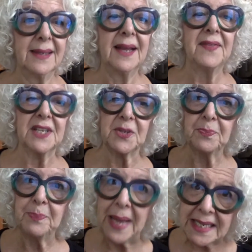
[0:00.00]
this
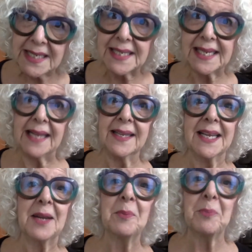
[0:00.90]

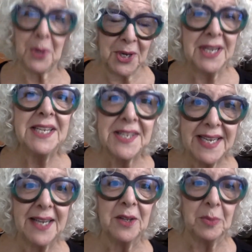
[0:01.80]
best-selling Bernie
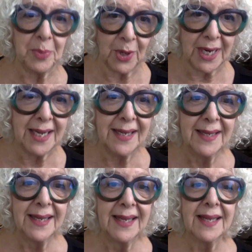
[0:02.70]
Siegel book,
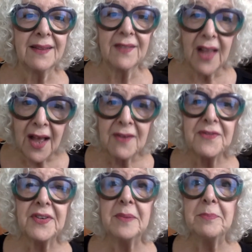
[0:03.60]
Love,
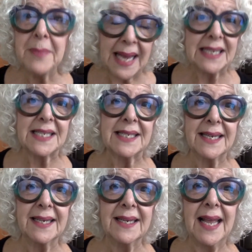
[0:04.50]

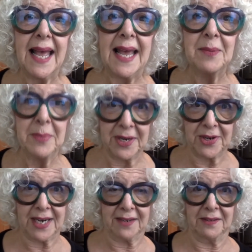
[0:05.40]
Medicine, and
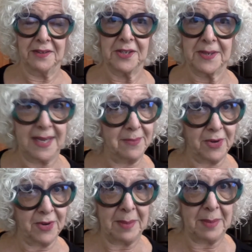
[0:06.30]
Miracles.
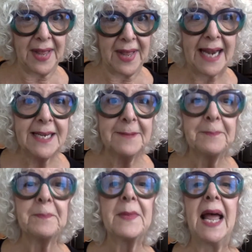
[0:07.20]
Remember that?
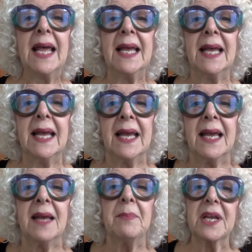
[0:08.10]

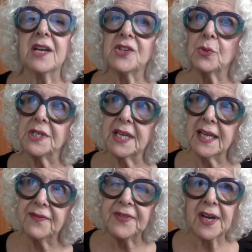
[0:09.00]
Because it was a
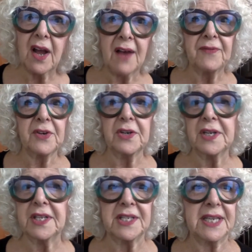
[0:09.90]
gift that offered
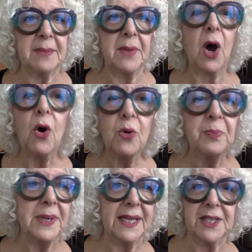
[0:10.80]
some hope
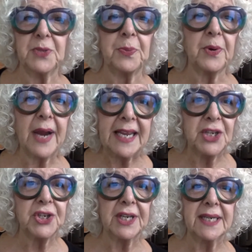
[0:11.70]
and
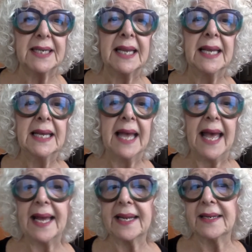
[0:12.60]
inspiration,
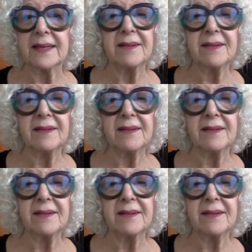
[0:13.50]
and